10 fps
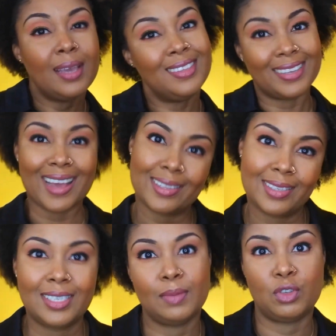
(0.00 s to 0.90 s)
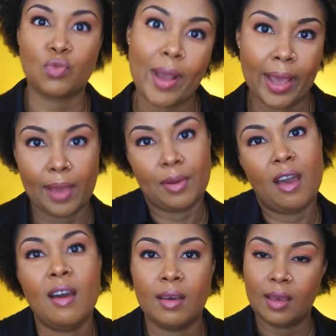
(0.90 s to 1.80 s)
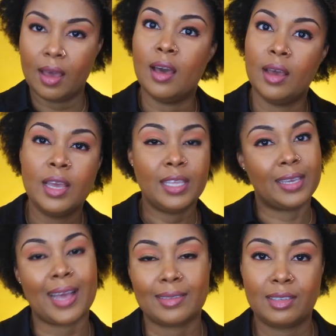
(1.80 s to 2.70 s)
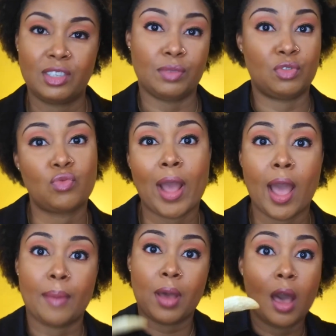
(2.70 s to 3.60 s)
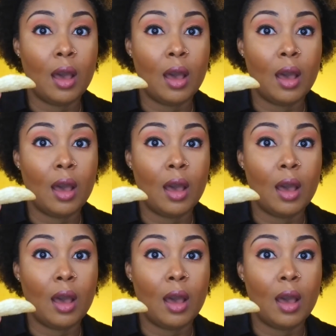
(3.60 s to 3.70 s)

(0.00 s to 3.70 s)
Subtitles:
You got to subscribe. You got to subscribe.